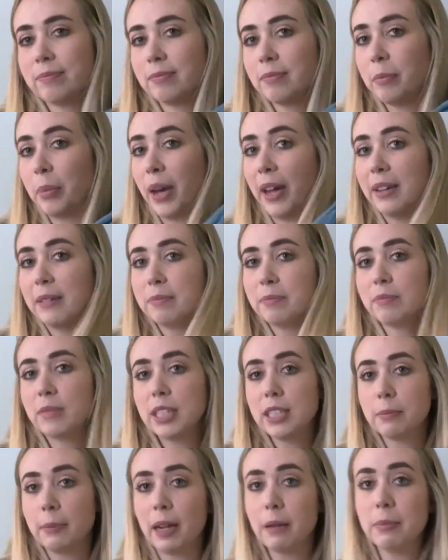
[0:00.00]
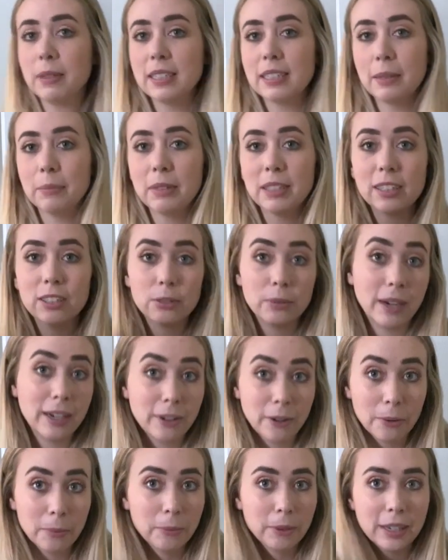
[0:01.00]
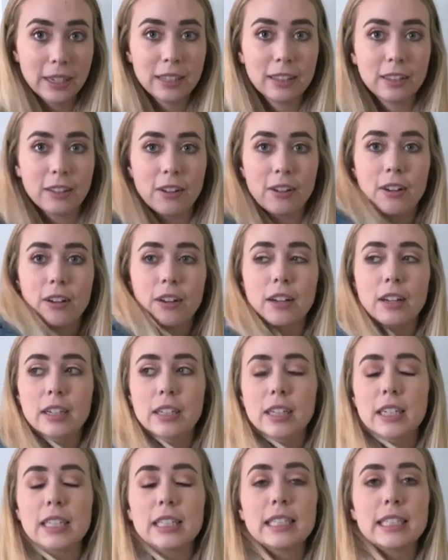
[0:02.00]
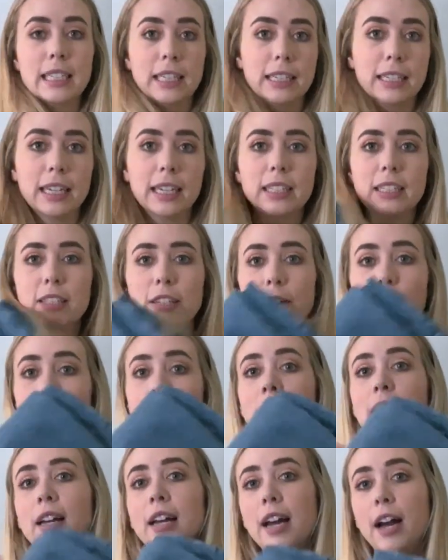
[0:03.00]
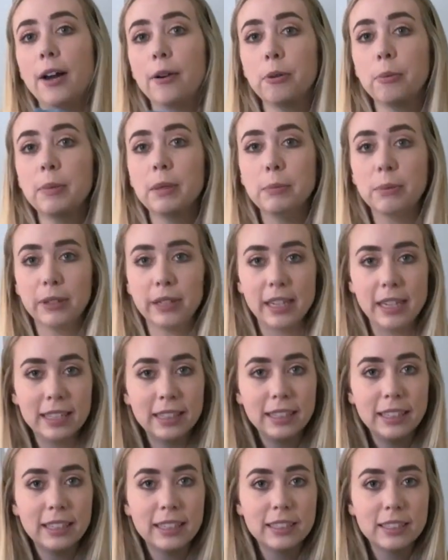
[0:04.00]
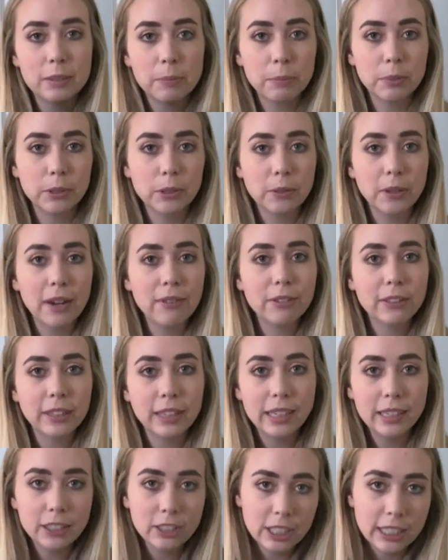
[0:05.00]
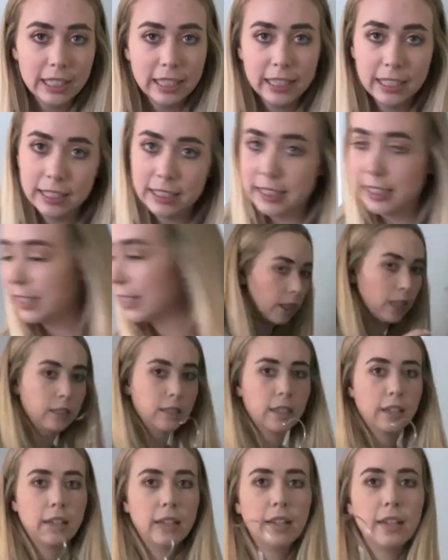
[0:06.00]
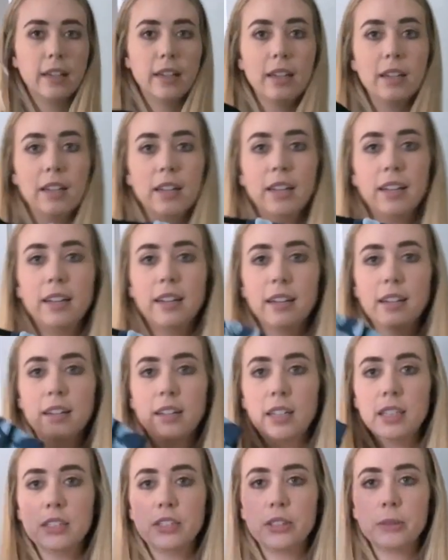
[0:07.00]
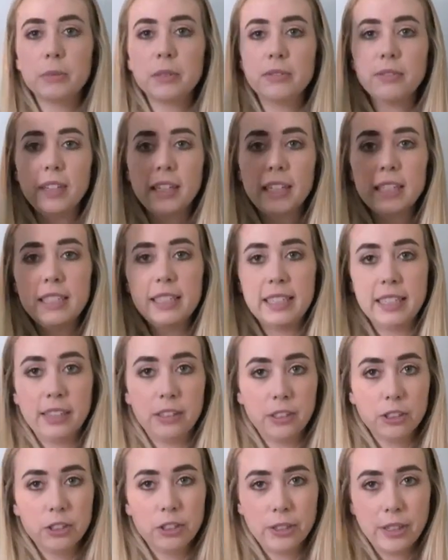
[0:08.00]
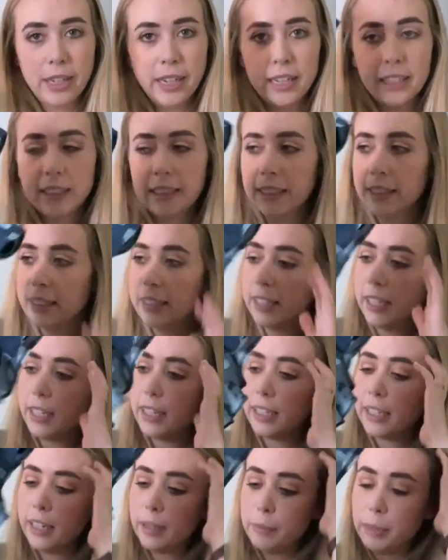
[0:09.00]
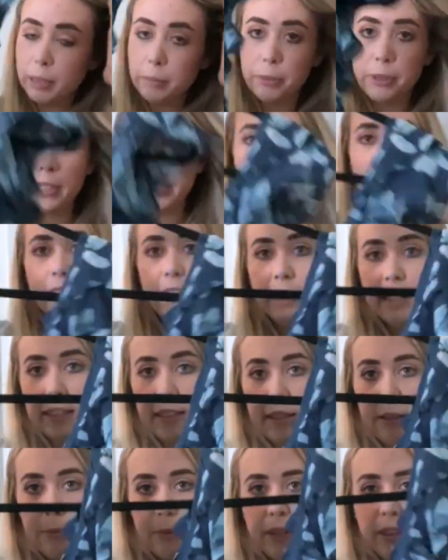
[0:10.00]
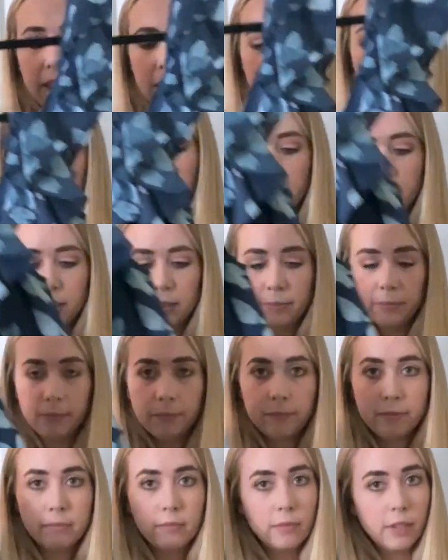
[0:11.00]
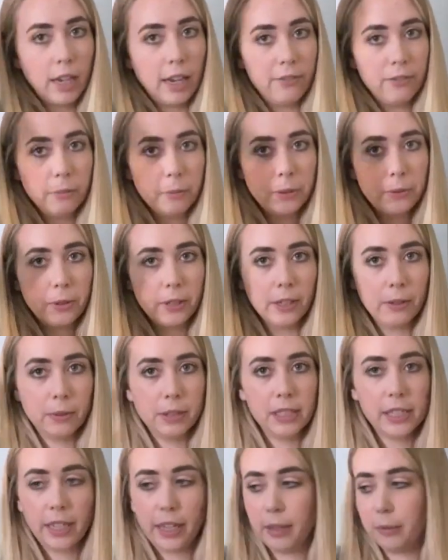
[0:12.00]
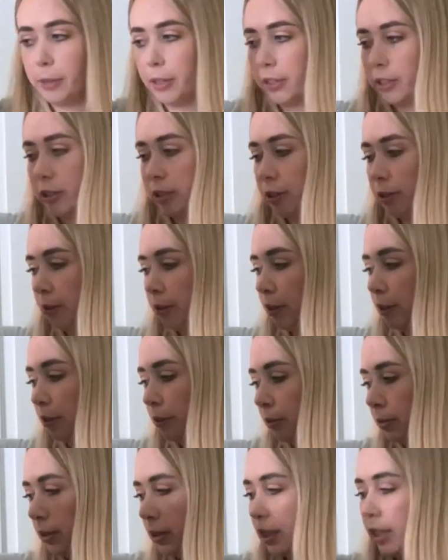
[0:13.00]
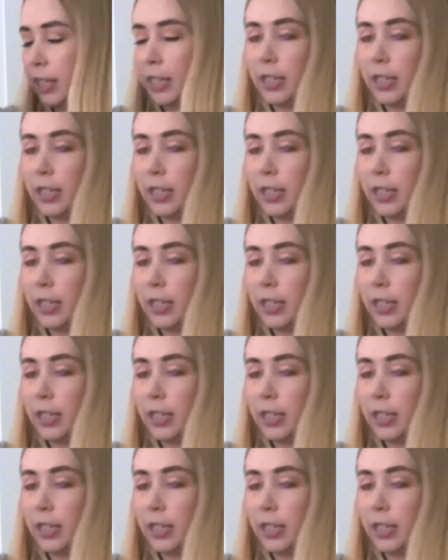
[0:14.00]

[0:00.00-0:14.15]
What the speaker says: But these might be something to ride home with on Sunday. So I will be bringing these blue Everlane jeans. In terms of like a dinner dress, I think I might bring this one. I've only worn it one time on our cruise.